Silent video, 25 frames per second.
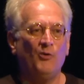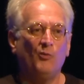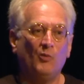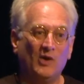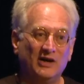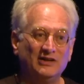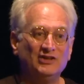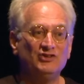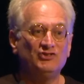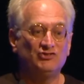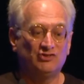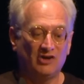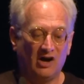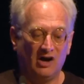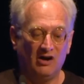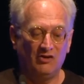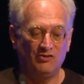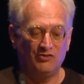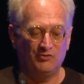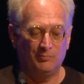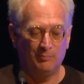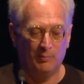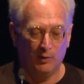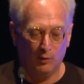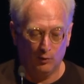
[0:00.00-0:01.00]
When a
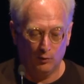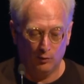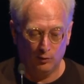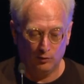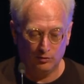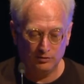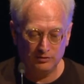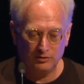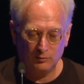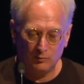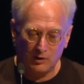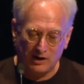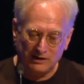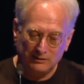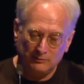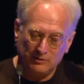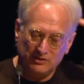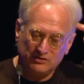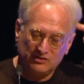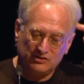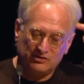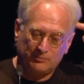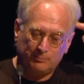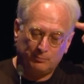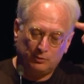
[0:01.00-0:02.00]
child's born, why don't
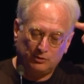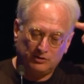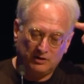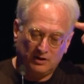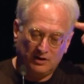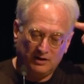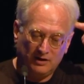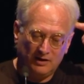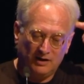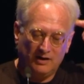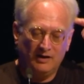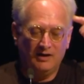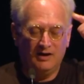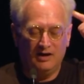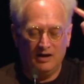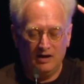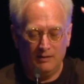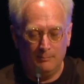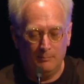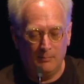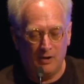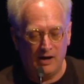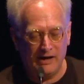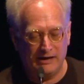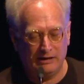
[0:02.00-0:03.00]
we just put a
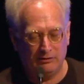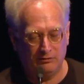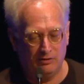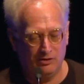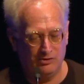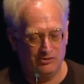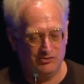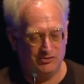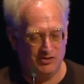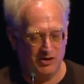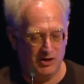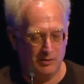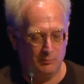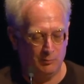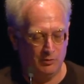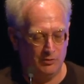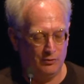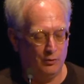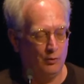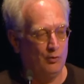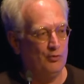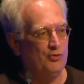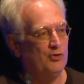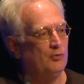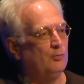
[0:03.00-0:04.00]
microchip
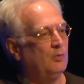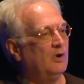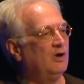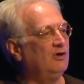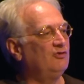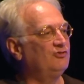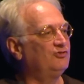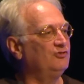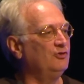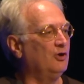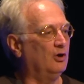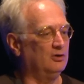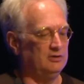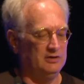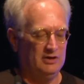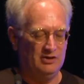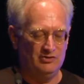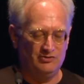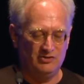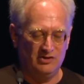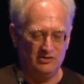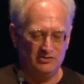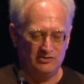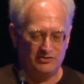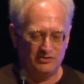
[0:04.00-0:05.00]
with all the world's
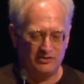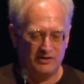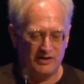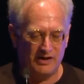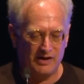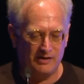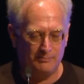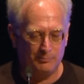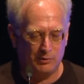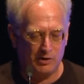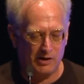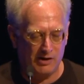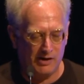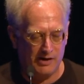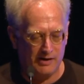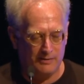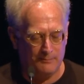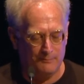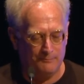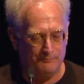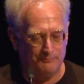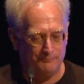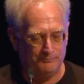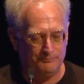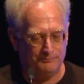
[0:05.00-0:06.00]
knowledge into their
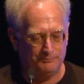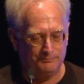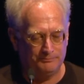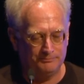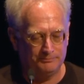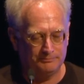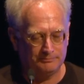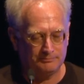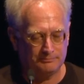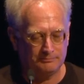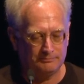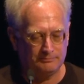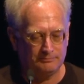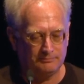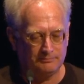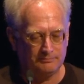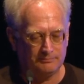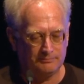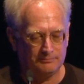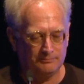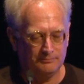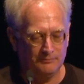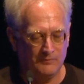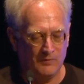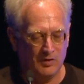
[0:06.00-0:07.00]
brain?
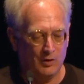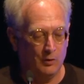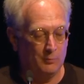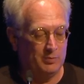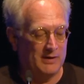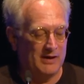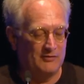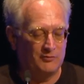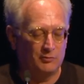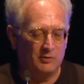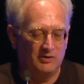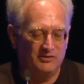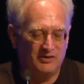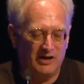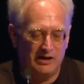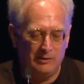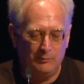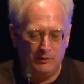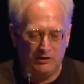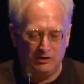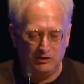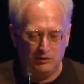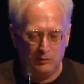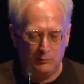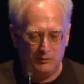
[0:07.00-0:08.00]
Or perhaps one day
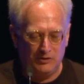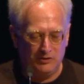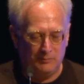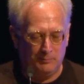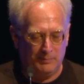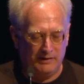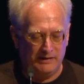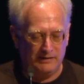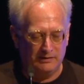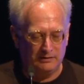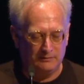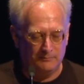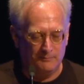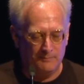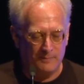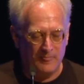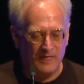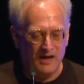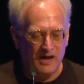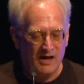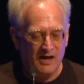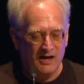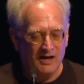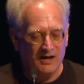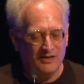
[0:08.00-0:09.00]
we can do it with a pill.
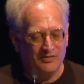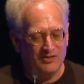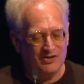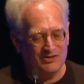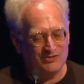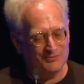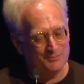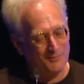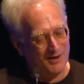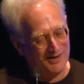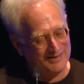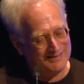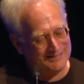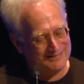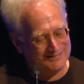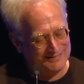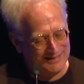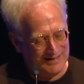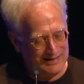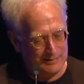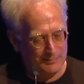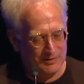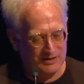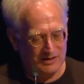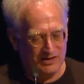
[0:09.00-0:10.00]
This might
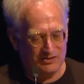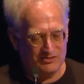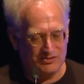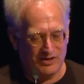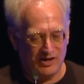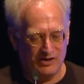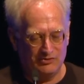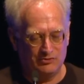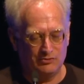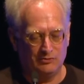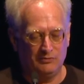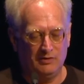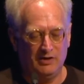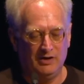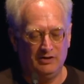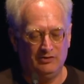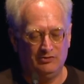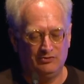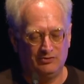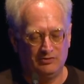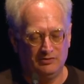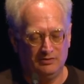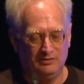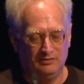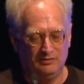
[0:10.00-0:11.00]
seem an
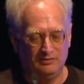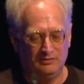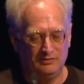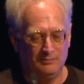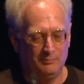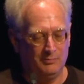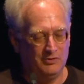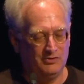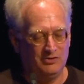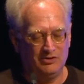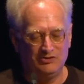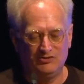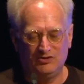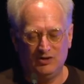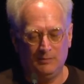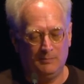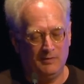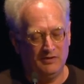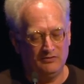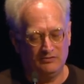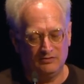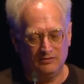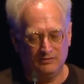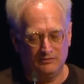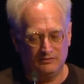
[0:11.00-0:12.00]
exaggeration, but the
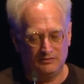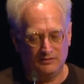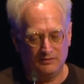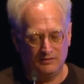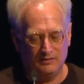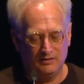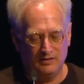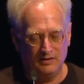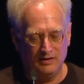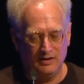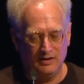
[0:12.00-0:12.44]
chip isn't.